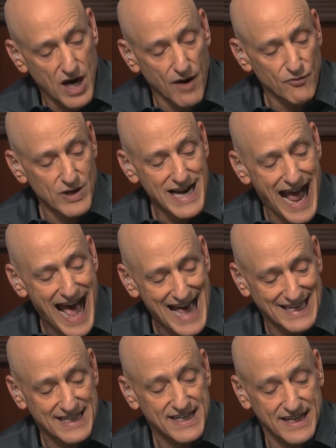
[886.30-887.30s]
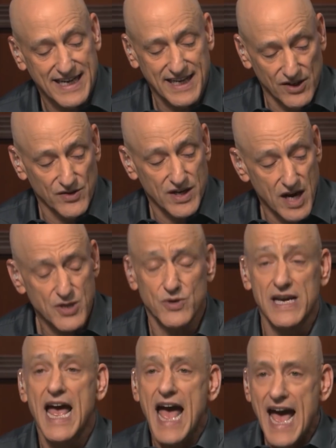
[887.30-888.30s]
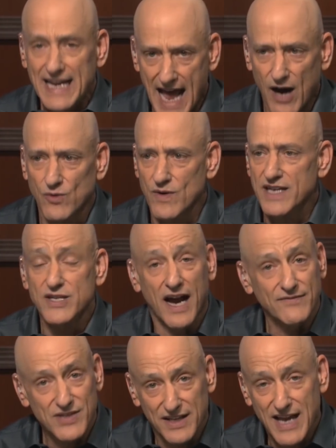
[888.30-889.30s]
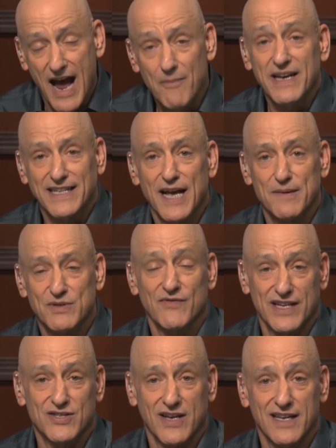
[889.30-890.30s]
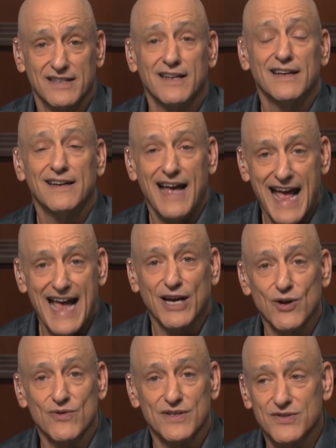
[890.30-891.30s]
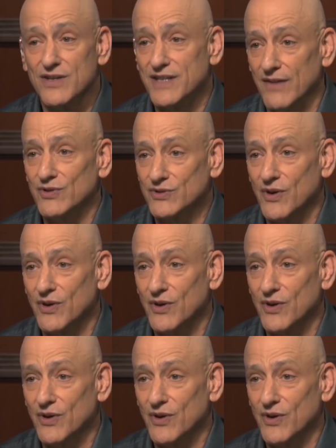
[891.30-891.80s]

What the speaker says: like a recovering addict can heal the country. And outrage, I've said, how many times have I said, anger is the